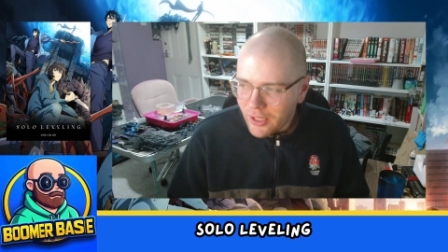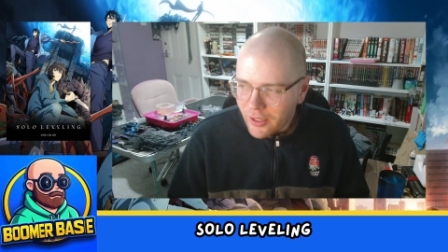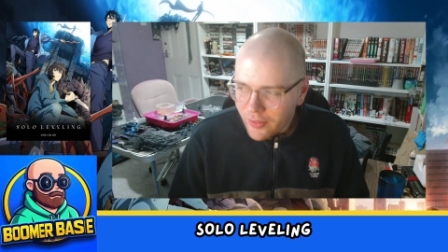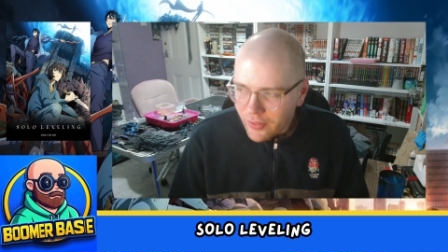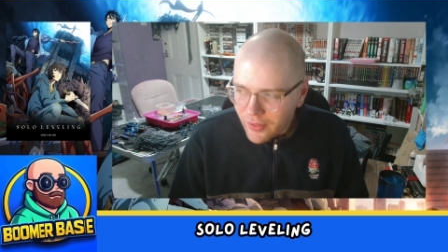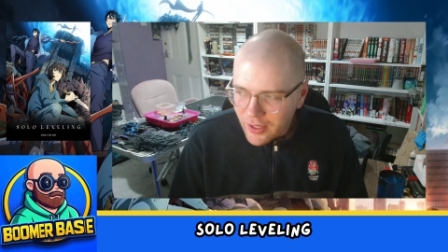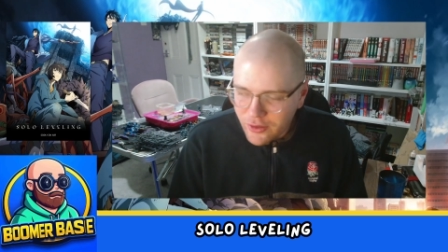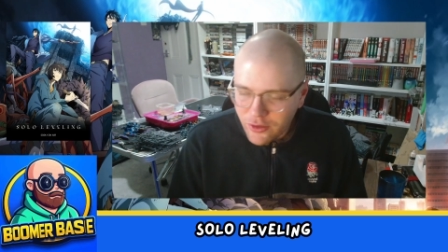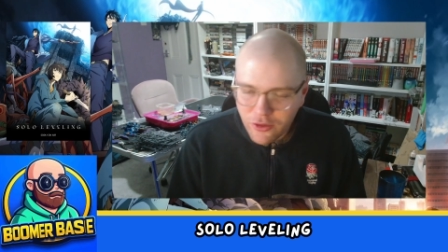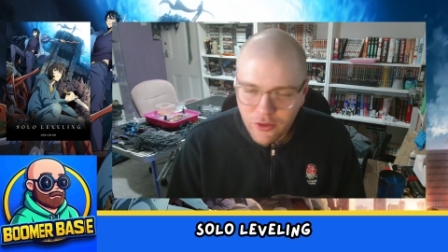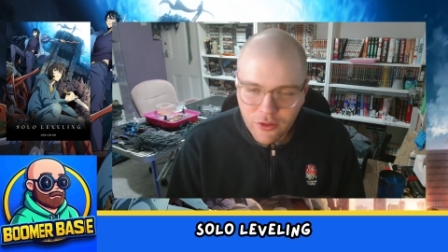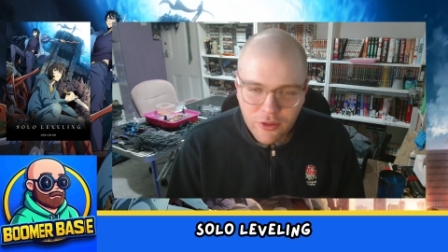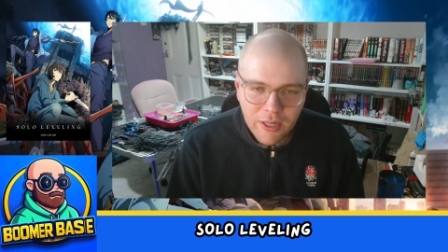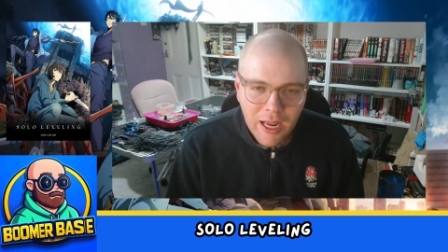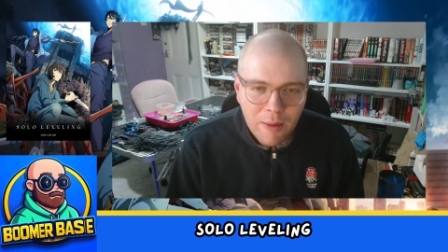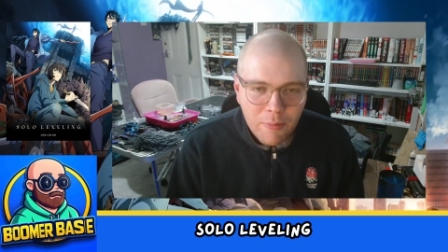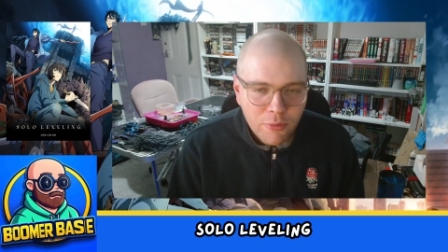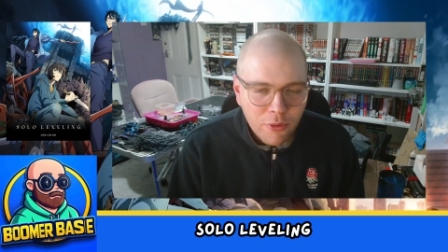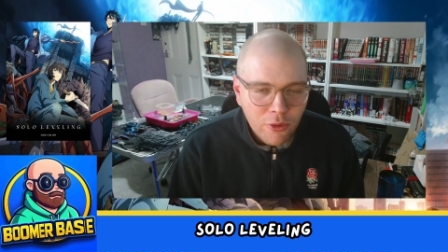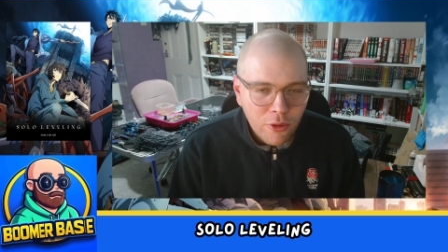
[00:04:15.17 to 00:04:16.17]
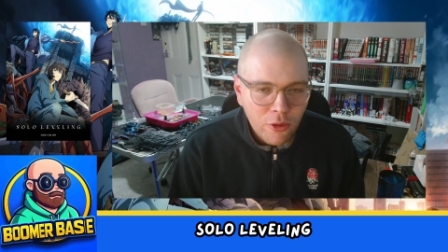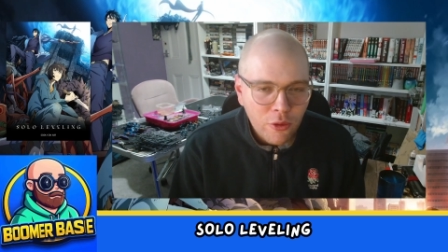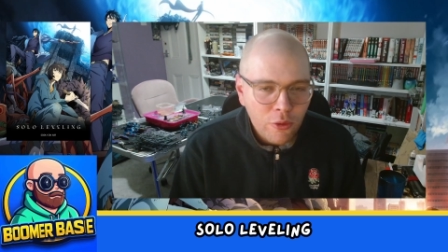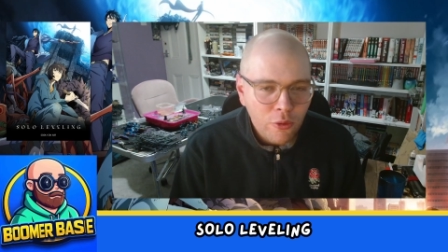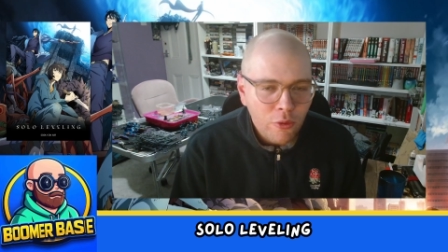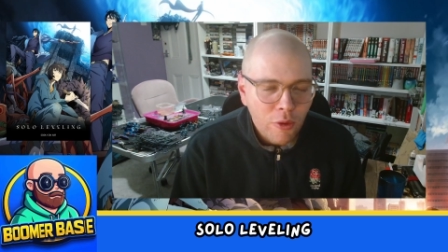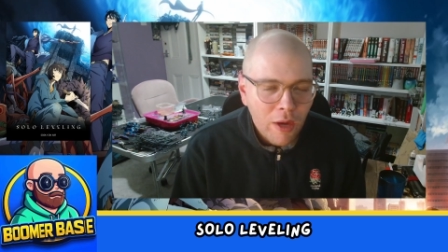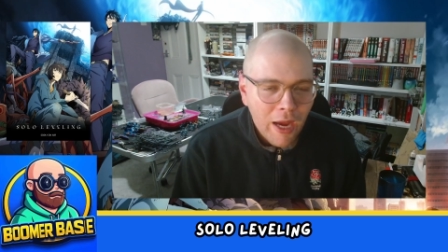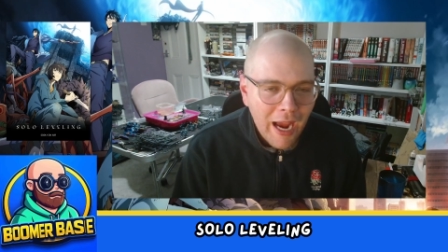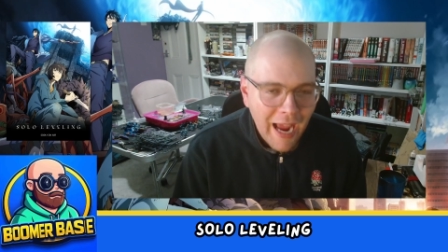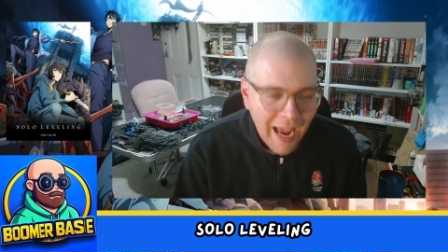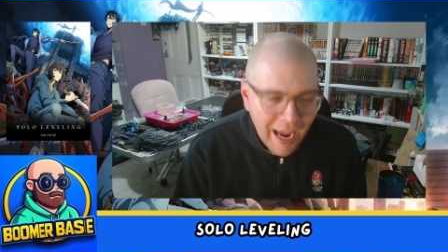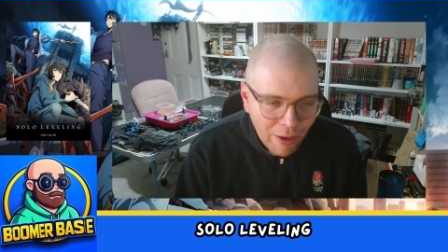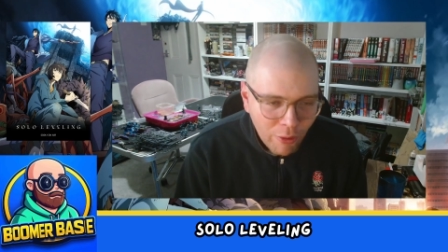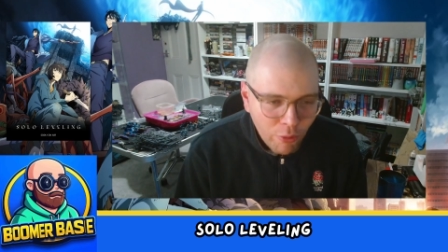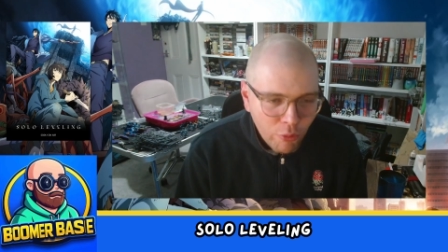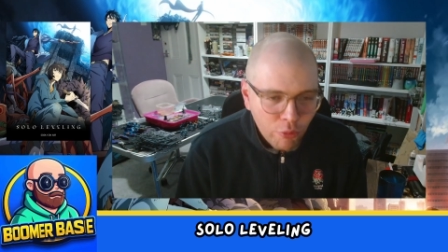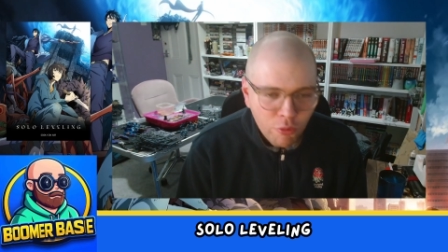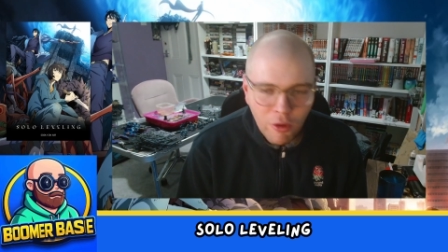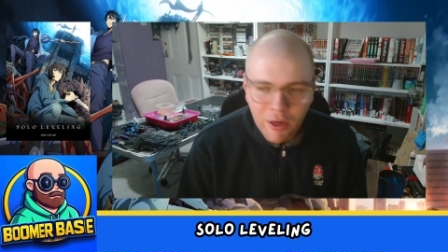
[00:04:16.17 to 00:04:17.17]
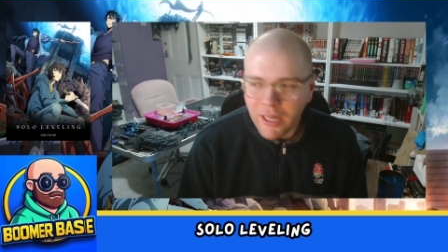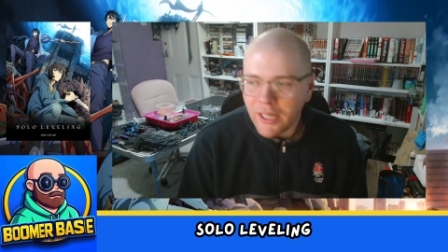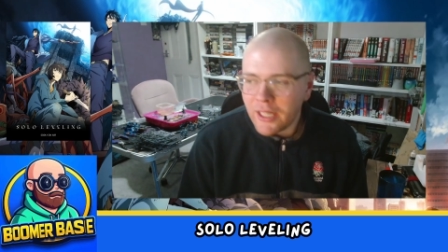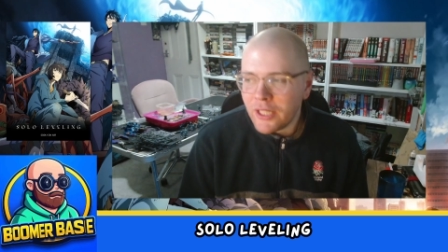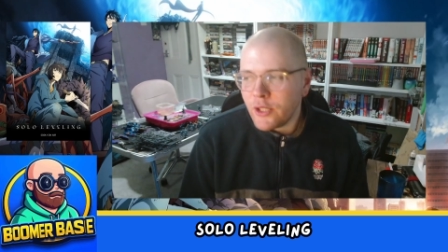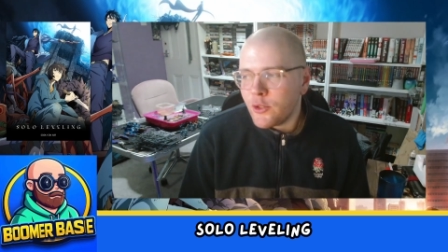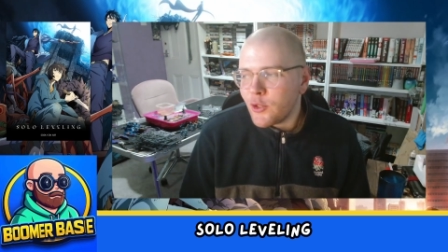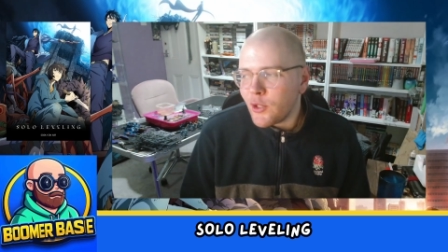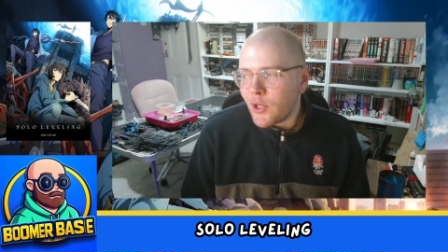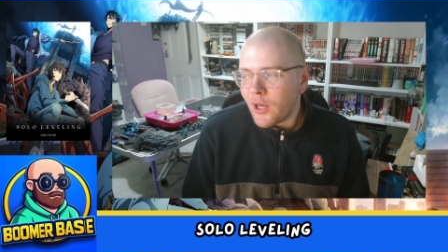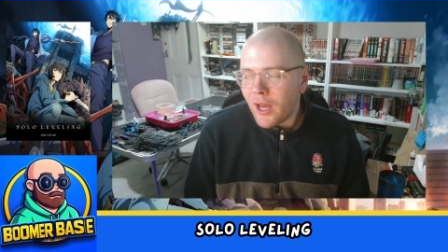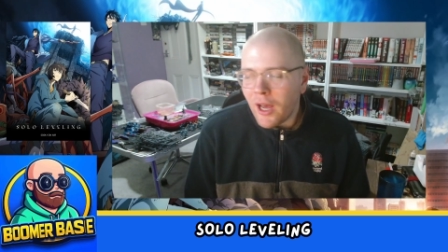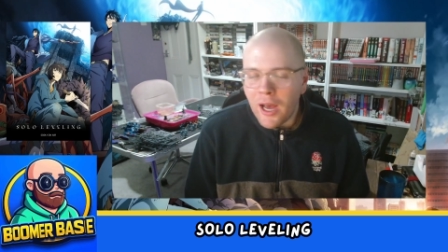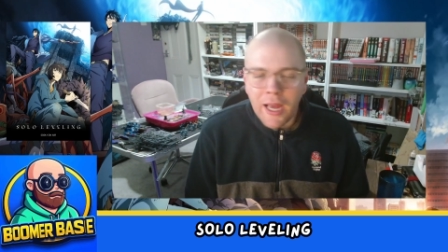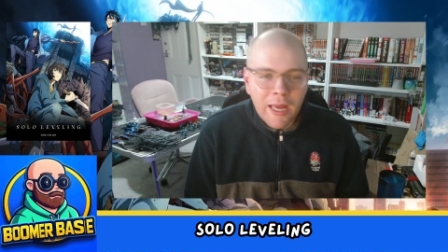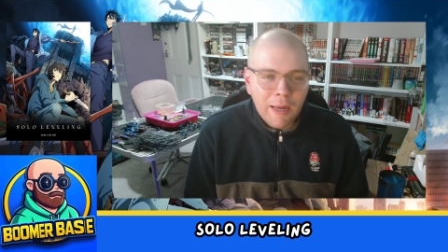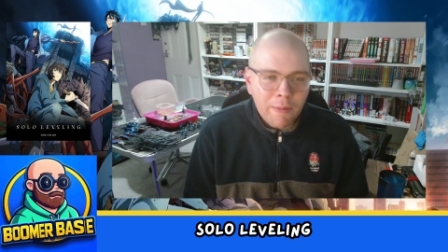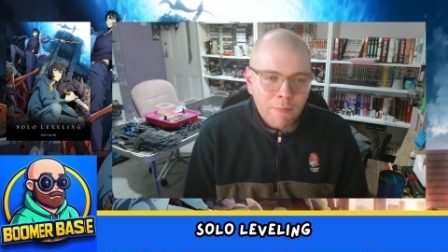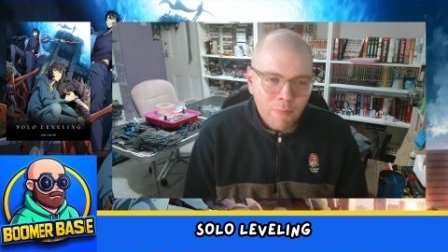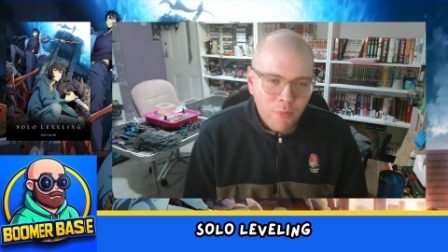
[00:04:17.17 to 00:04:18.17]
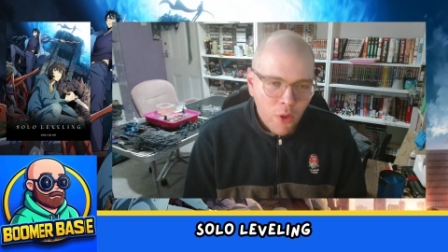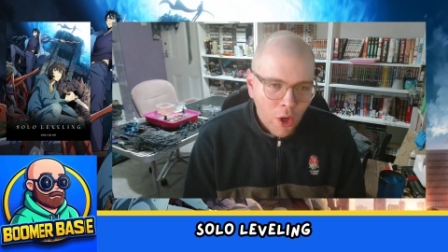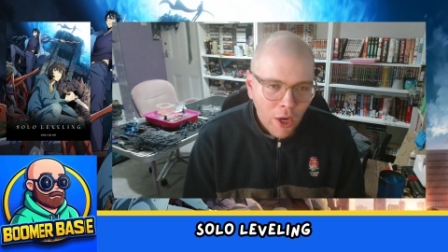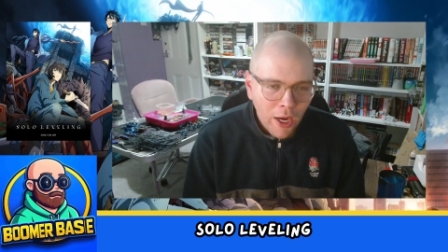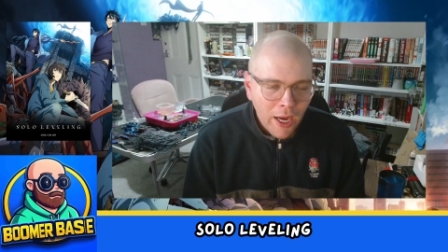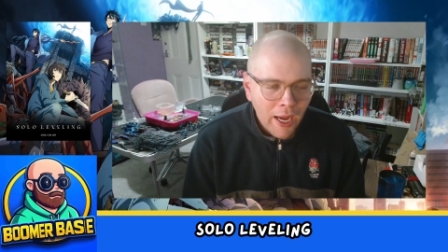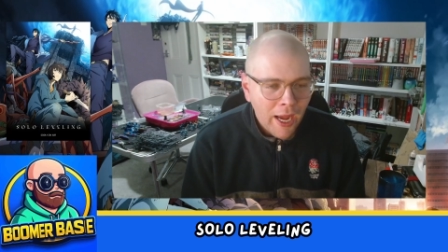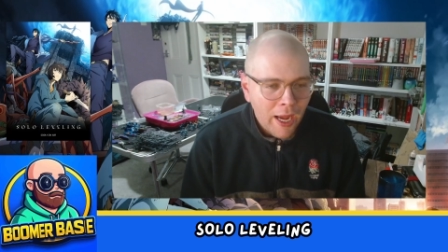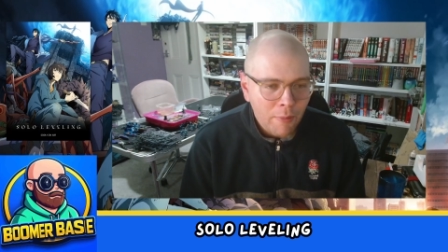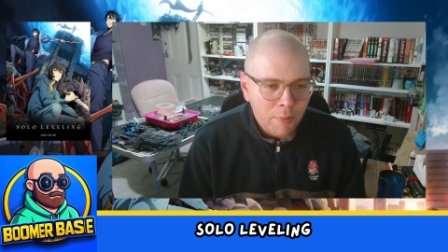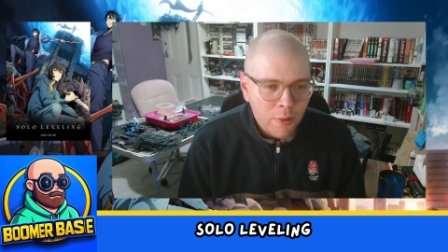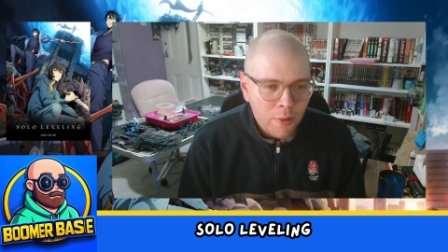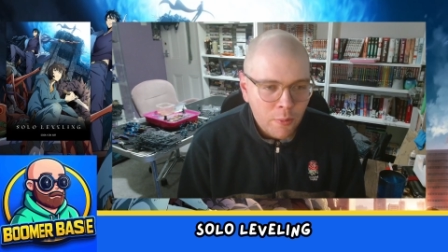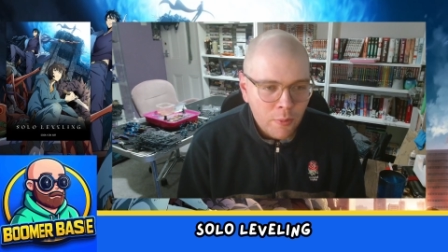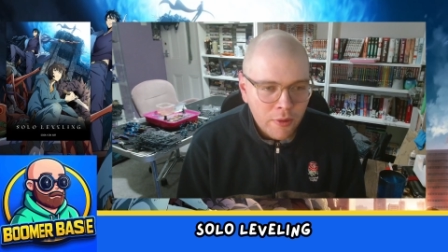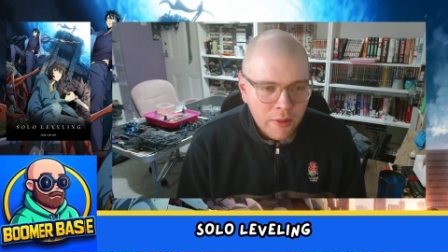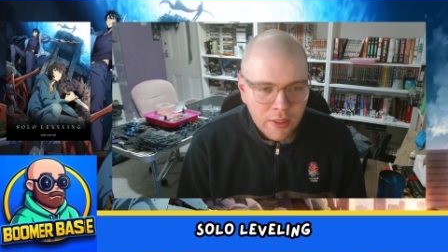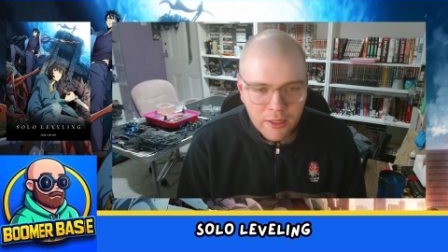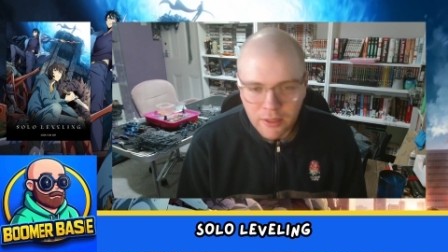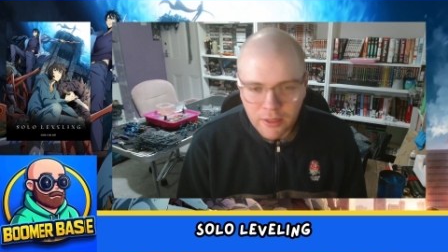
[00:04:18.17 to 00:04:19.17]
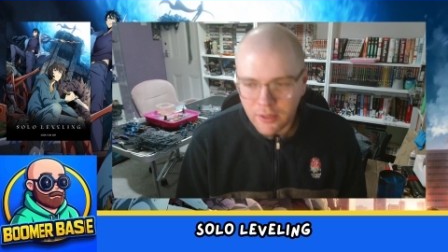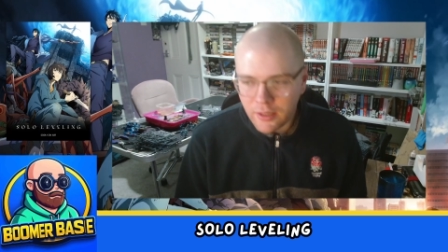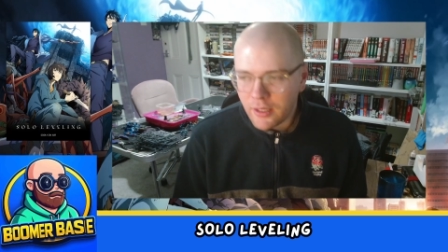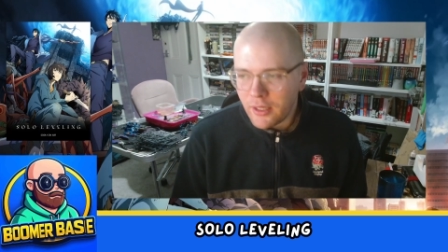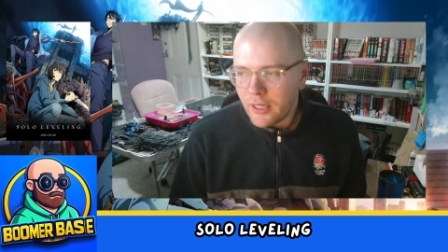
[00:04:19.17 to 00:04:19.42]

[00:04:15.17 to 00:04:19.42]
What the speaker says: This is an absolute outrage. I am not happy with it.